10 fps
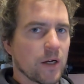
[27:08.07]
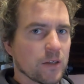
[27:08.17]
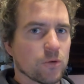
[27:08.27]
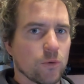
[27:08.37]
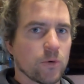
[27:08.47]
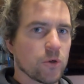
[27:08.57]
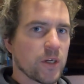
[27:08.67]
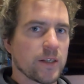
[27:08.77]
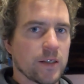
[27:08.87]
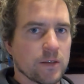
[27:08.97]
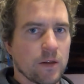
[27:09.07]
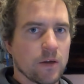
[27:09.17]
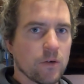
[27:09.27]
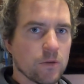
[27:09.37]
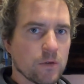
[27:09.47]
like a Subaru chassis, so
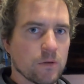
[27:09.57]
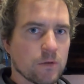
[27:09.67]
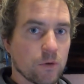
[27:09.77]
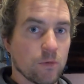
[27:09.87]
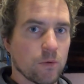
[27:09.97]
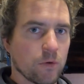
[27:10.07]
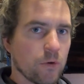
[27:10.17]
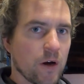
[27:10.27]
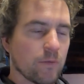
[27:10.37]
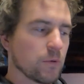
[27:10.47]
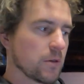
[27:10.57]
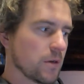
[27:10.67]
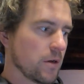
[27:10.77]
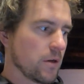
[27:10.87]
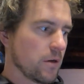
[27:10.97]
they use Subaru hubs.